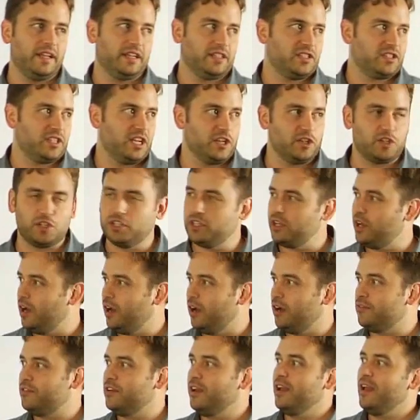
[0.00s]
an extension
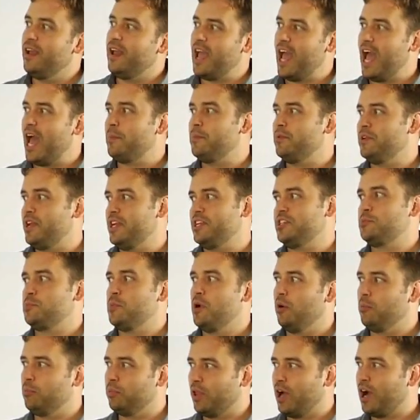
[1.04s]
of
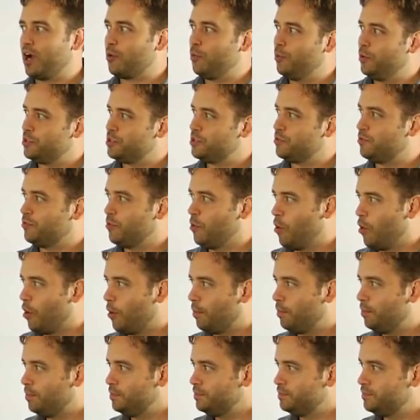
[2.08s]
Adminhtml block widget
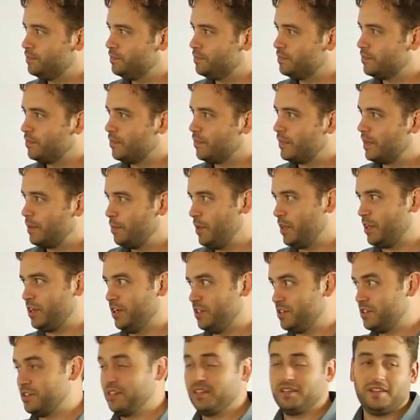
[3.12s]
form,
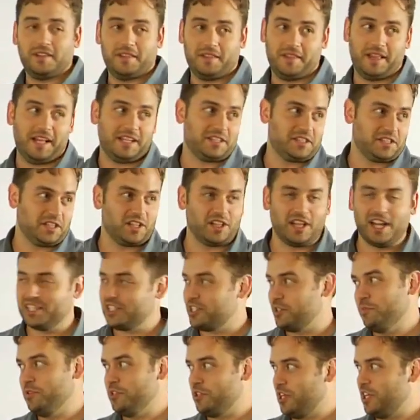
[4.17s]
because that's the
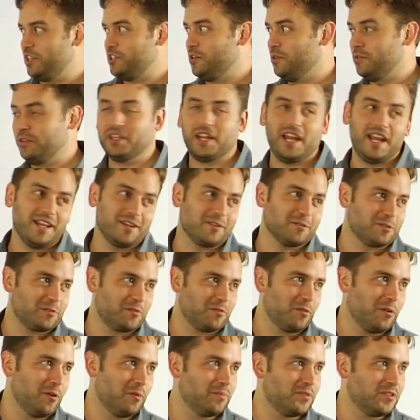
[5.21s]
class in Magento that handles
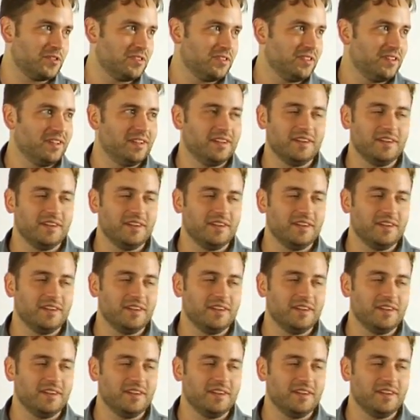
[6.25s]
forms.